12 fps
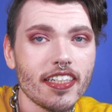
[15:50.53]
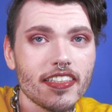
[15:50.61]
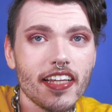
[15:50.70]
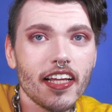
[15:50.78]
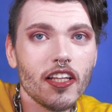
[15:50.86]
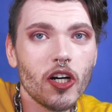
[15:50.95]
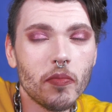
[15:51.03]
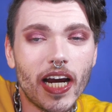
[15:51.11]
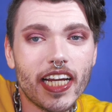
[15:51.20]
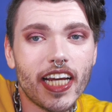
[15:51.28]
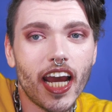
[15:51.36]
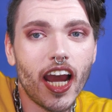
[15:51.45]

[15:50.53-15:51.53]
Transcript: Say hello, Mike.